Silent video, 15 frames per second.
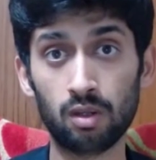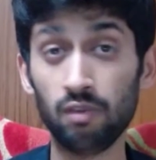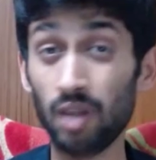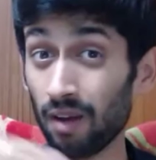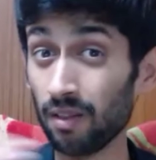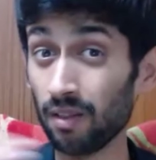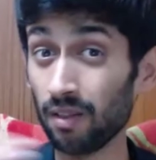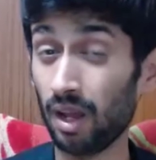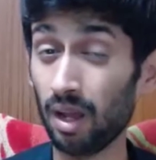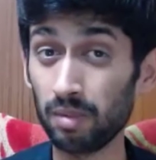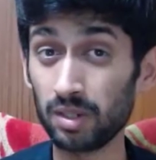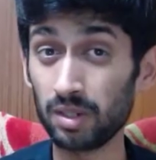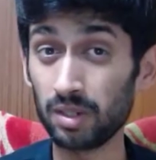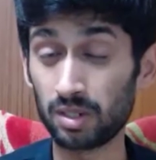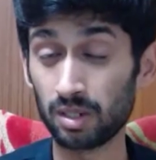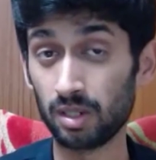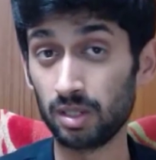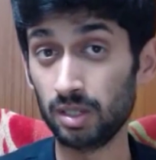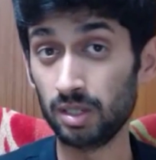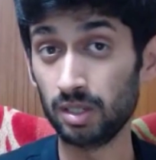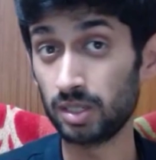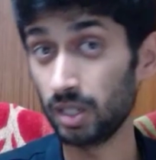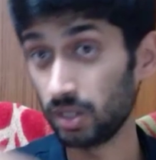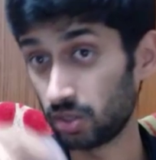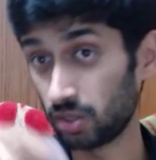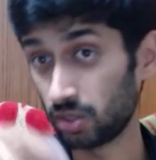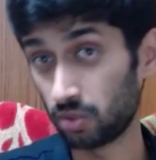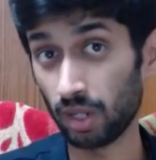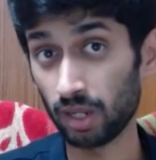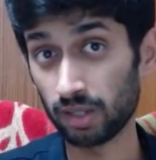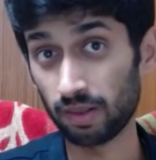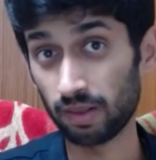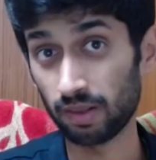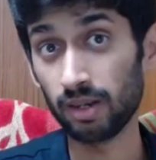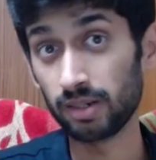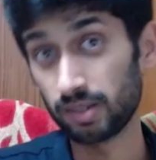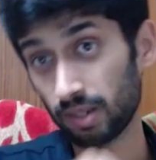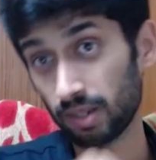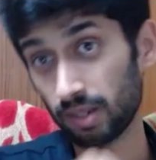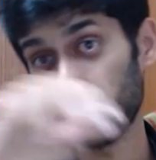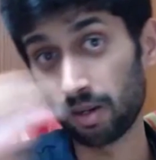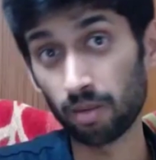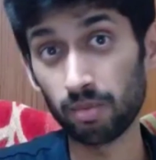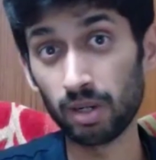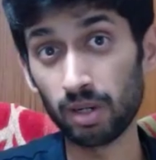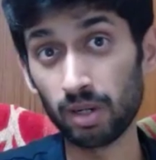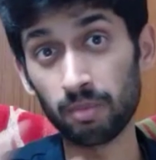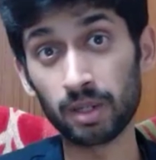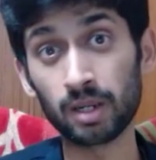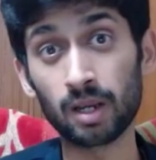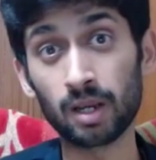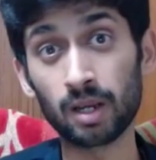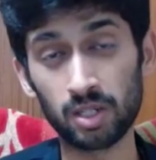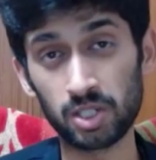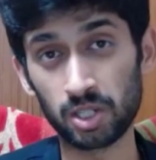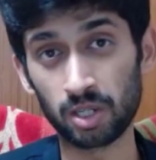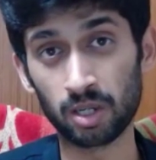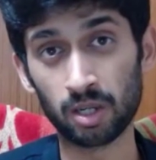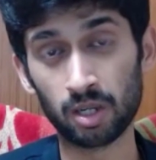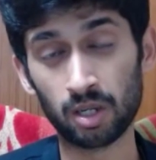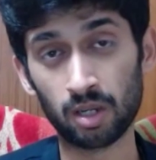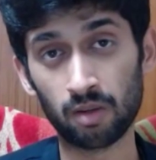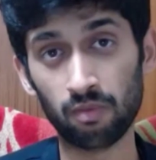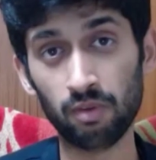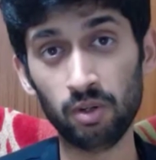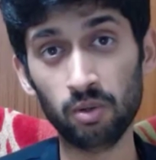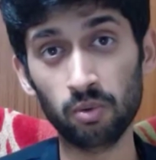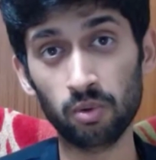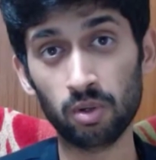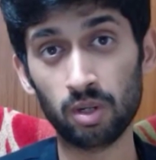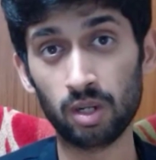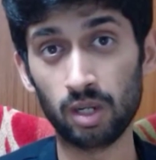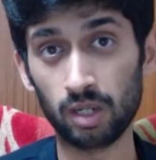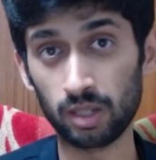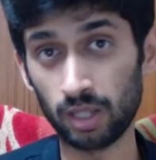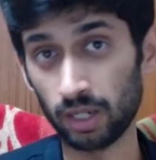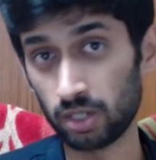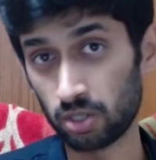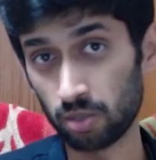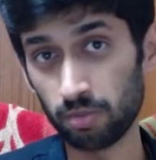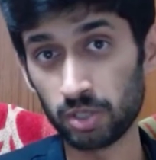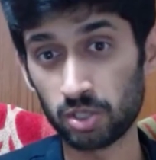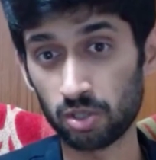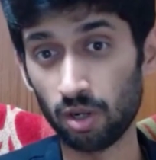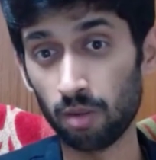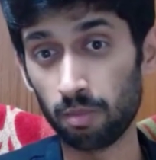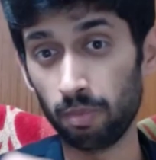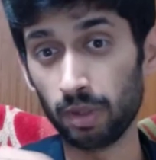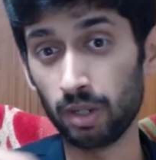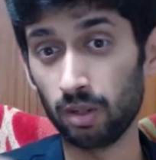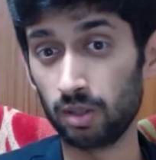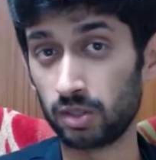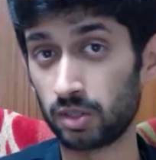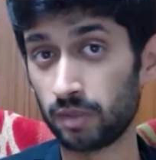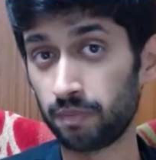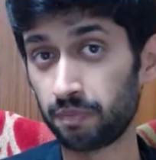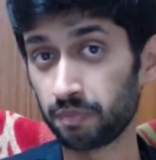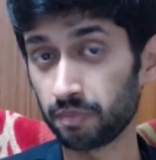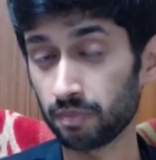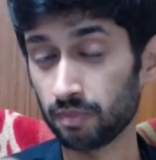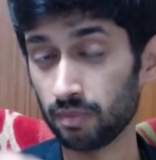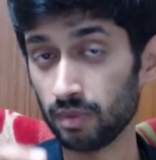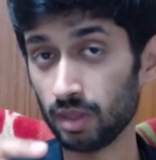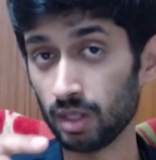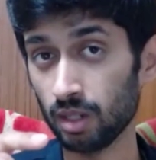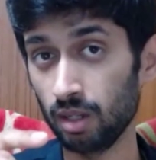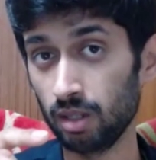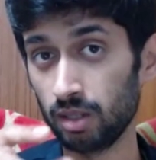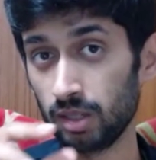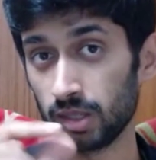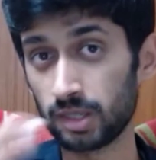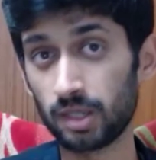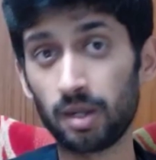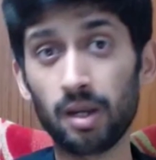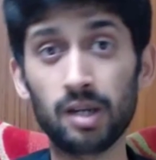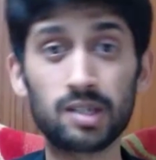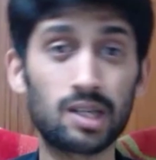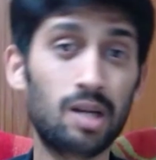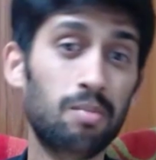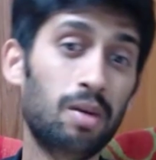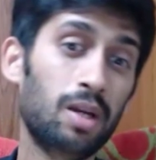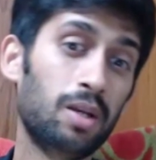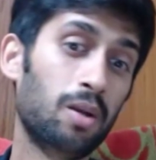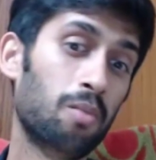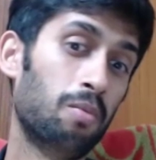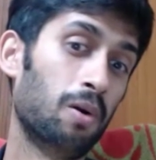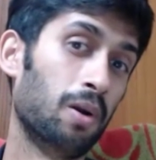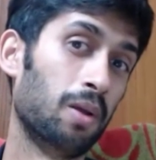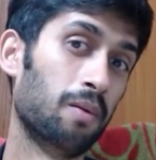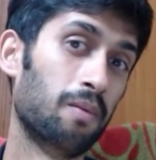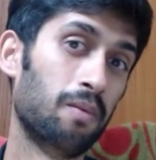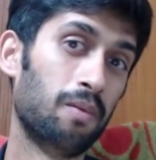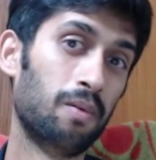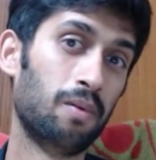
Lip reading: We have the habit these days to take salads and little bit lemon garnishing we do. And that should be stopped because this creates ama in your body.